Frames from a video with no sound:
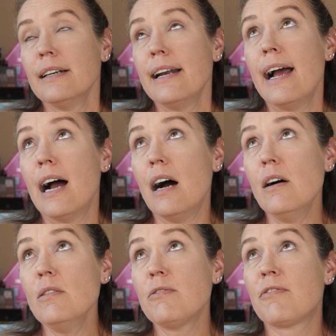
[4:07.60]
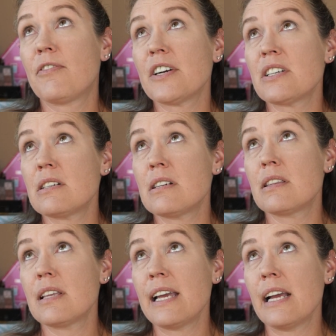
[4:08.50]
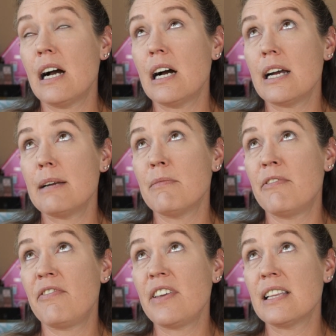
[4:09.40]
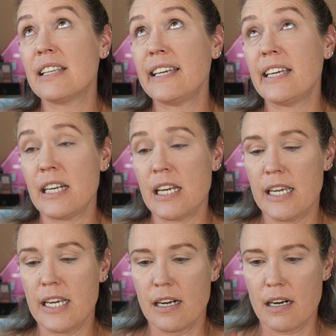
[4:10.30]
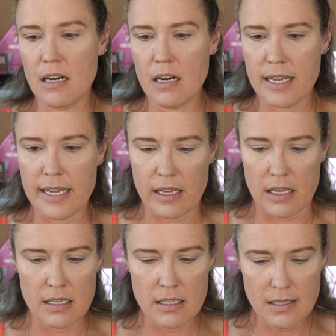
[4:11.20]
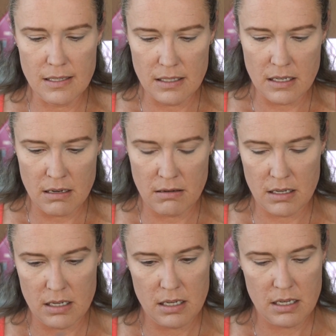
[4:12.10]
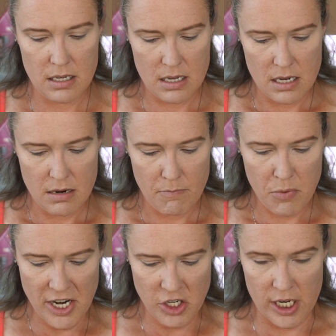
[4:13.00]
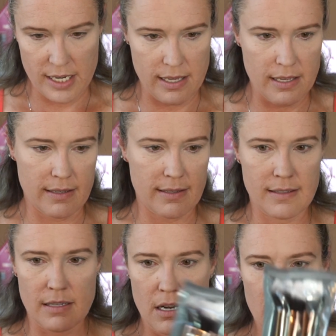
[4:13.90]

Now, first thing I'm feeling in here is brushes